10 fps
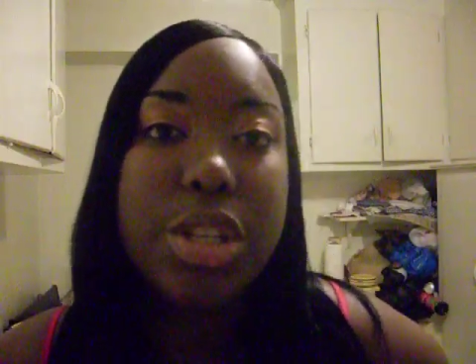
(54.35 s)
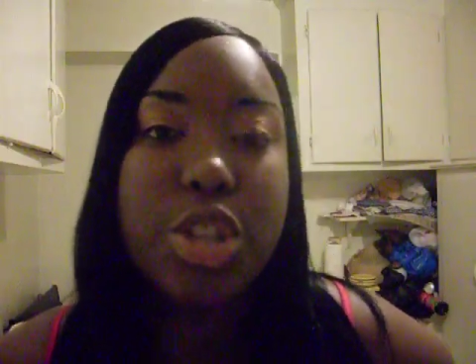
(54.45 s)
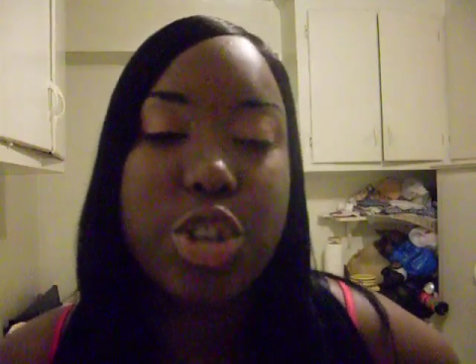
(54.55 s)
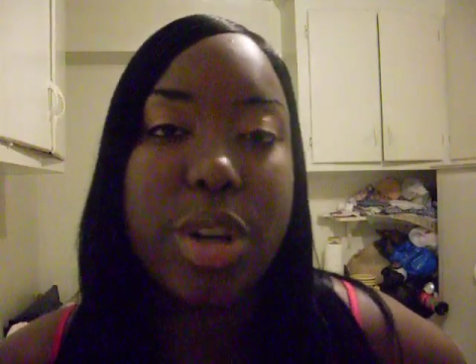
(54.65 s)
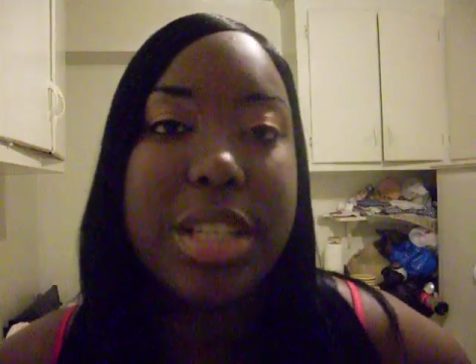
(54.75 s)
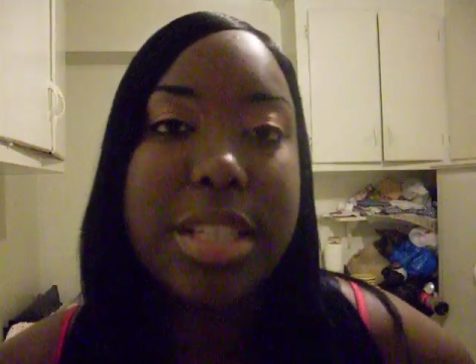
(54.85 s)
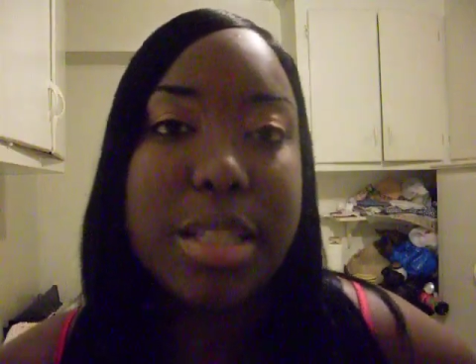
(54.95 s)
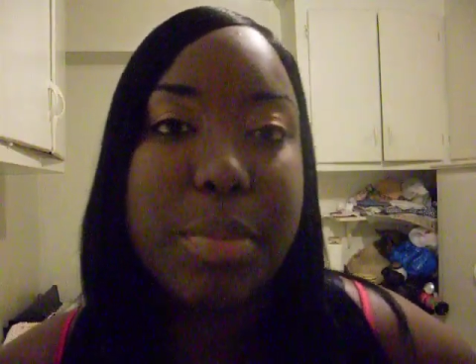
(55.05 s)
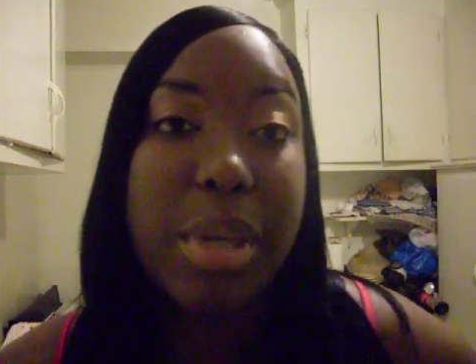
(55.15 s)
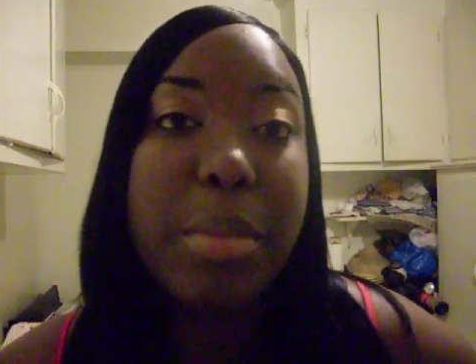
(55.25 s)

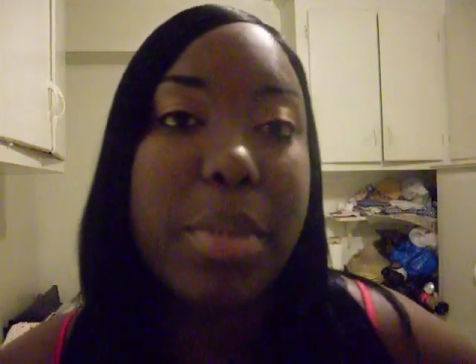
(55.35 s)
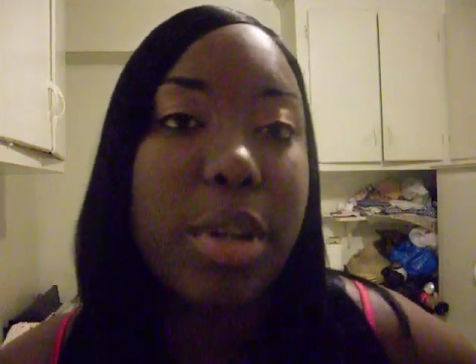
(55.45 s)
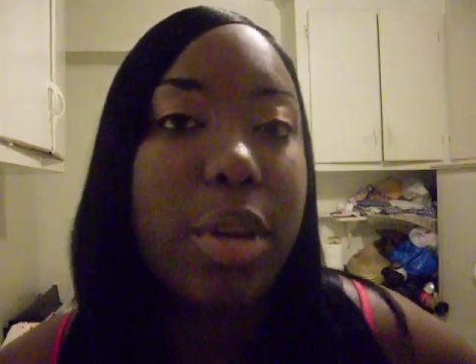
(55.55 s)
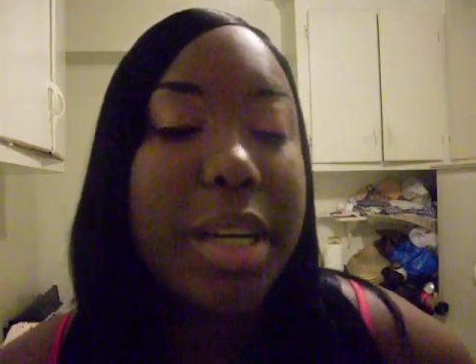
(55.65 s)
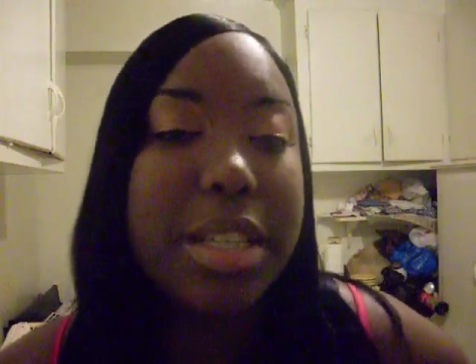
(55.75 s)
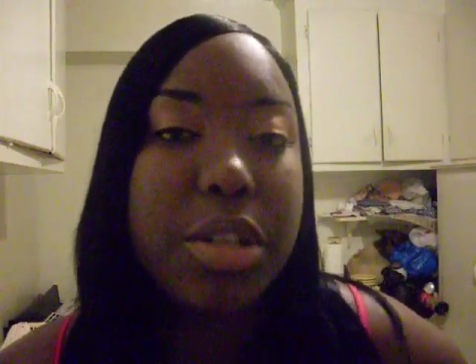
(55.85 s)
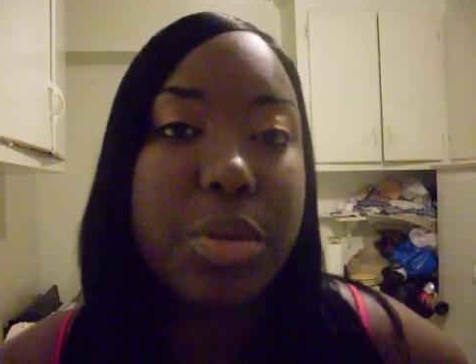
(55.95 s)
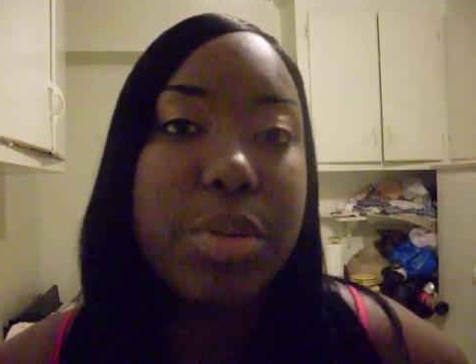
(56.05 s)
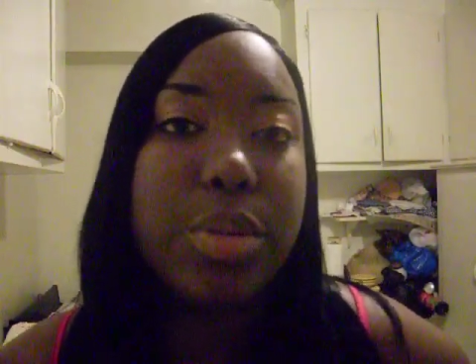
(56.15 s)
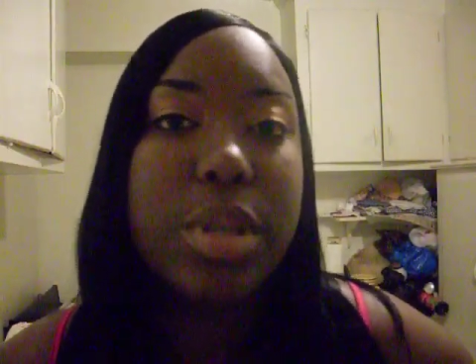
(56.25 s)
trust people or
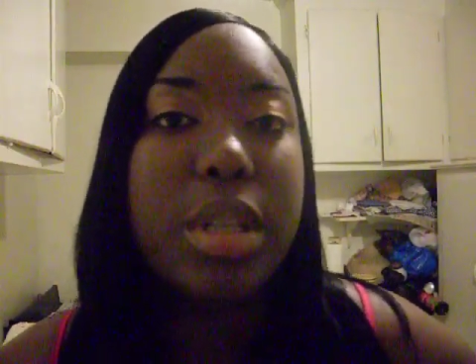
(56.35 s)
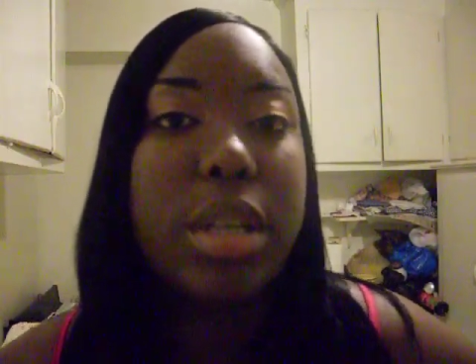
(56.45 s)
to,